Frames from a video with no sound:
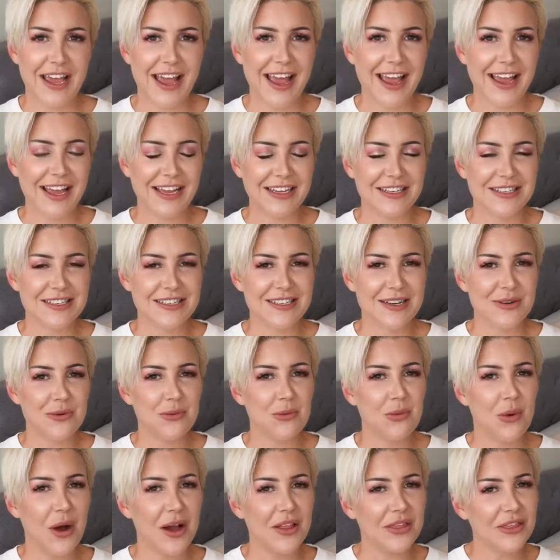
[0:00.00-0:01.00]
And
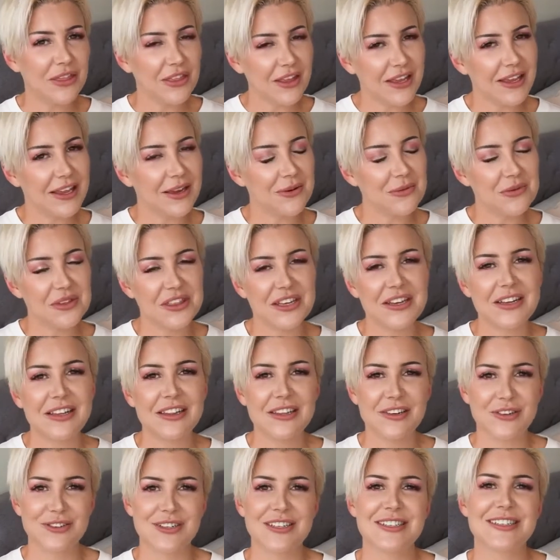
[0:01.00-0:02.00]
one thing with the
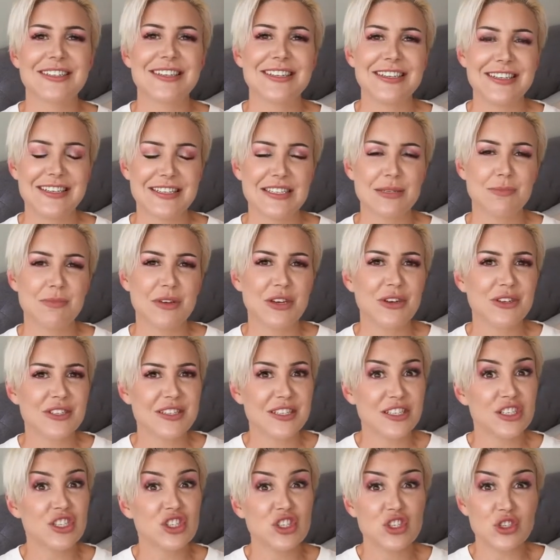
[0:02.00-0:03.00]
clitoris is, because
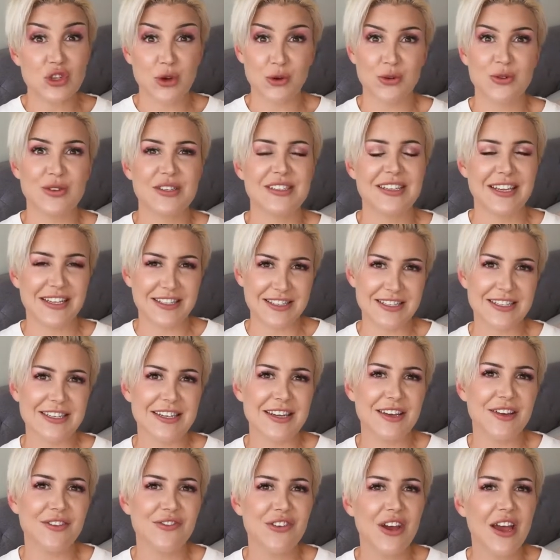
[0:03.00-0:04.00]
it's so
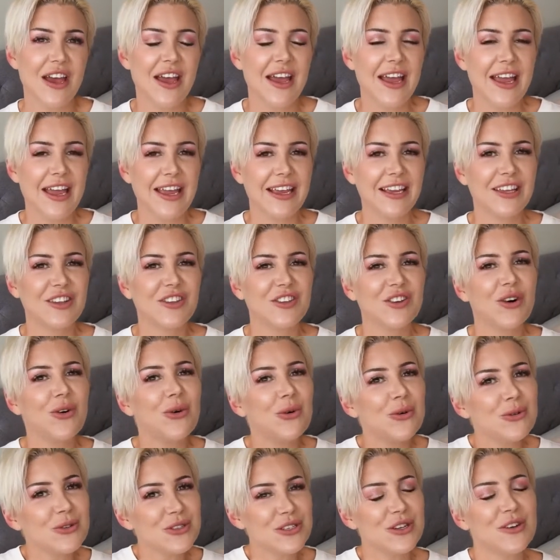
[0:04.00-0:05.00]
sensitive, it's
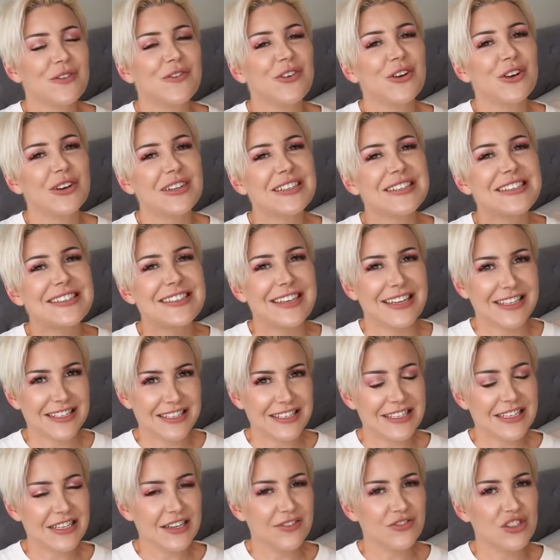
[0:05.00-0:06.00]
also very
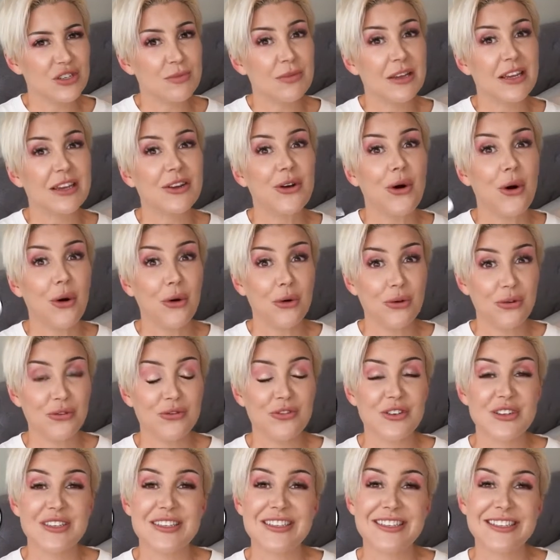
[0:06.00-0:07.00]
sensitive to being
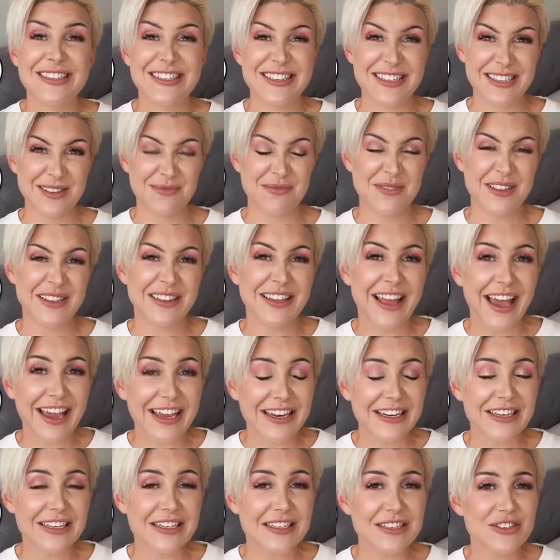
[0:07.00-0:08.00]

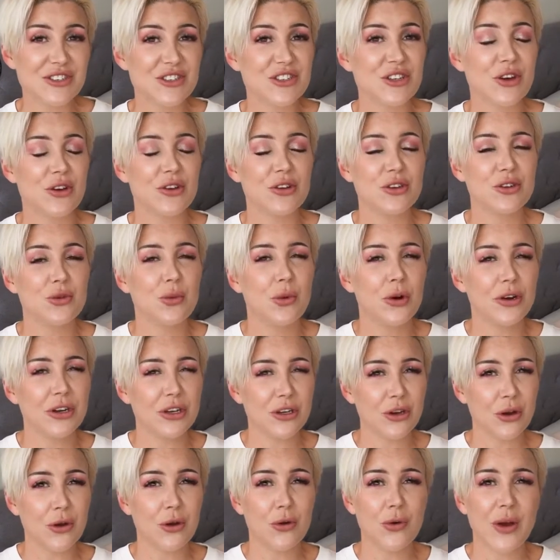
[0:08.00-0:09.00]
overstimulated. So you want to
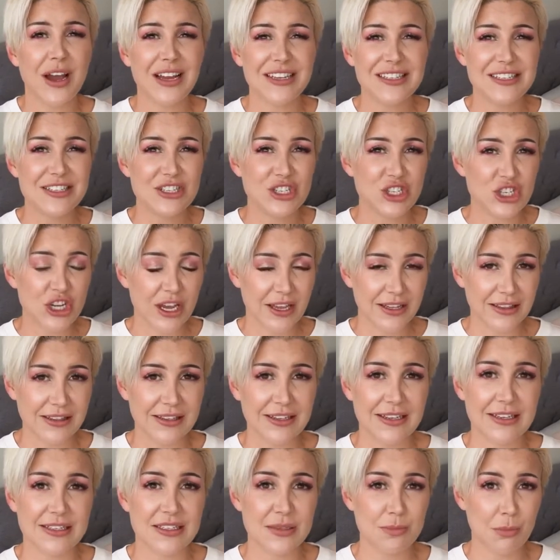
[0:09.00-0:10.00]
go as
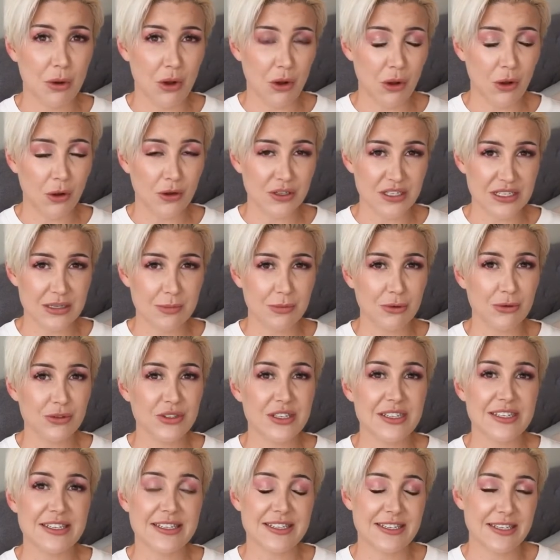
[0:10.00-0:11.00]
gently as possible
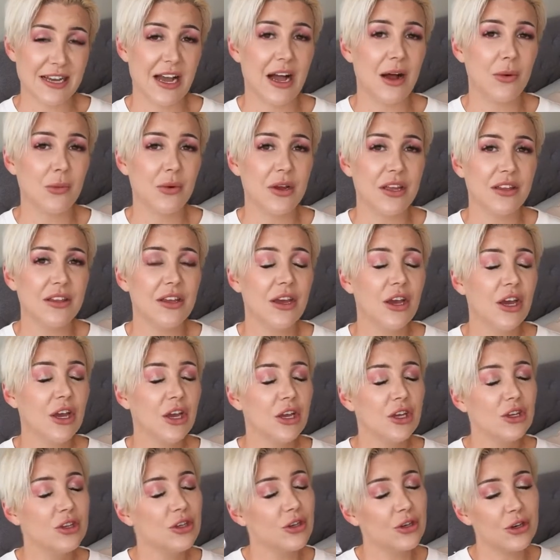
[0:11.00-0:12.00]
to start with.
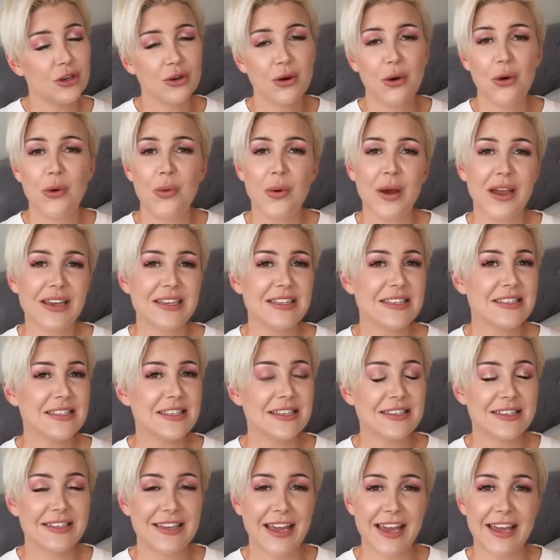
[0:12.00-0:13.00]
You can
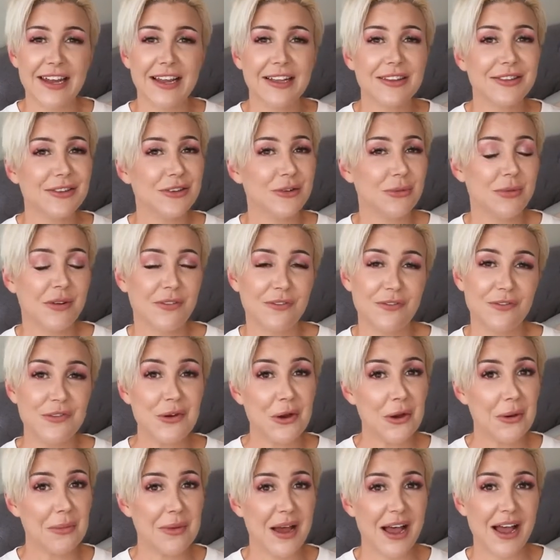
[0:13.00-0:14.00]
always get a little bit
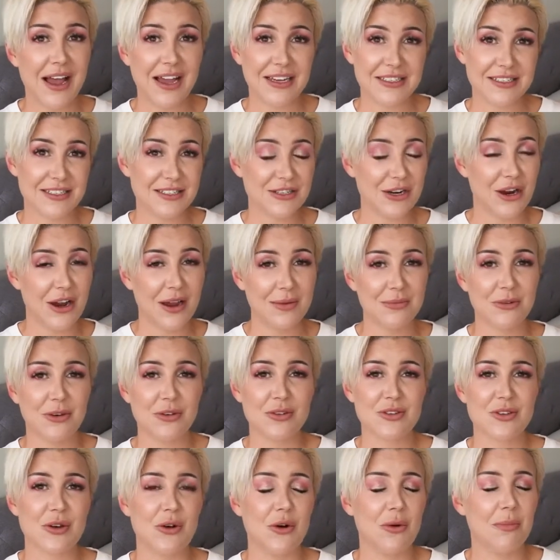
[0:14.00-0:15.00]
firmer as time
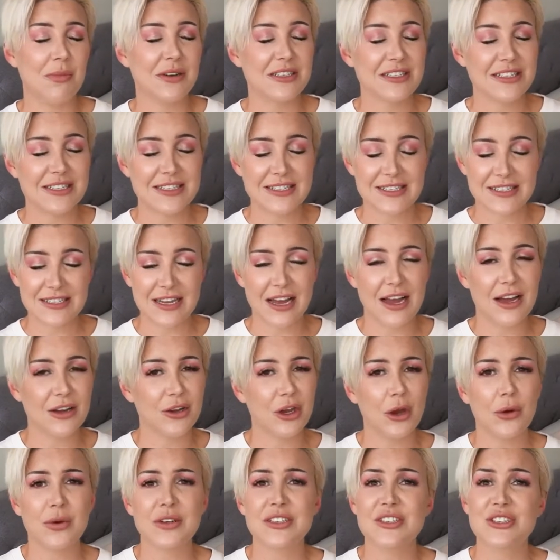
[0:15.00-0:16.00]
goes on, but to start,
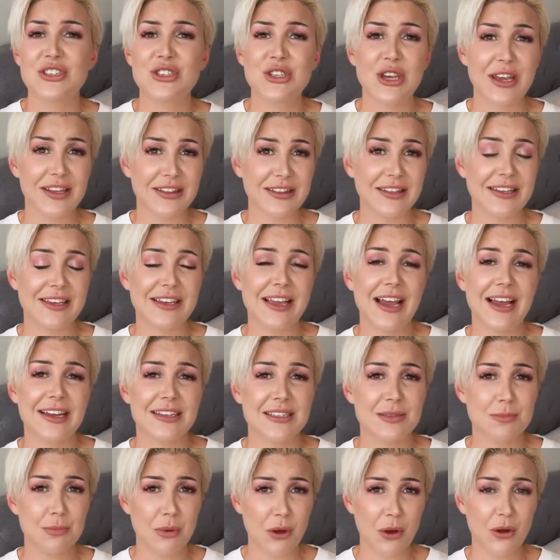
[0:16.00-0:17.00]
go as gently
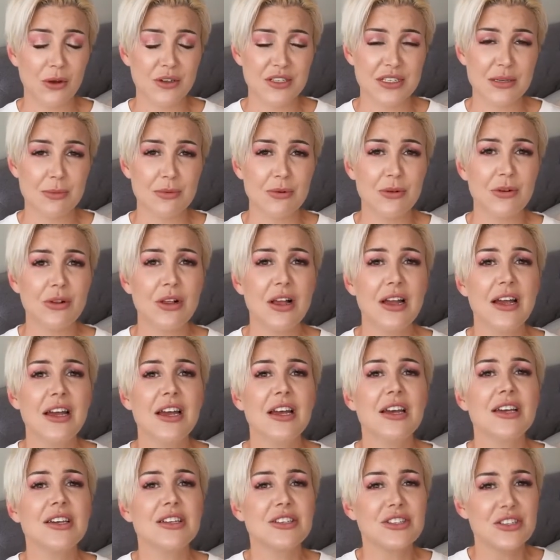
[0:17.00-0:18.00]
as possible,
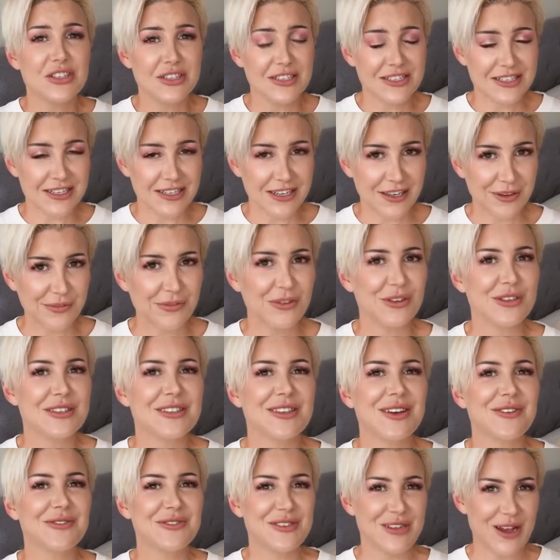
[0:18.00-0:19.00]
just to give
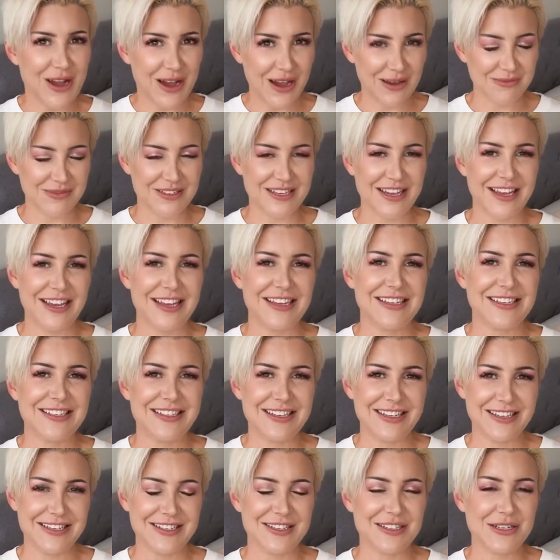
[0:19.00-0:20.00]
yourself time to ease
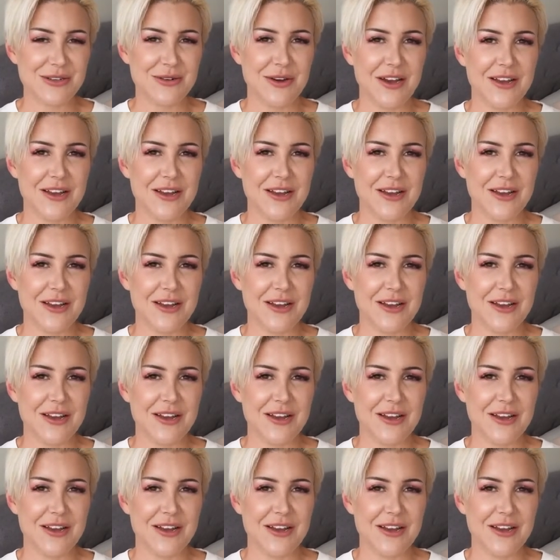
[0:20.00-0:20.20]
into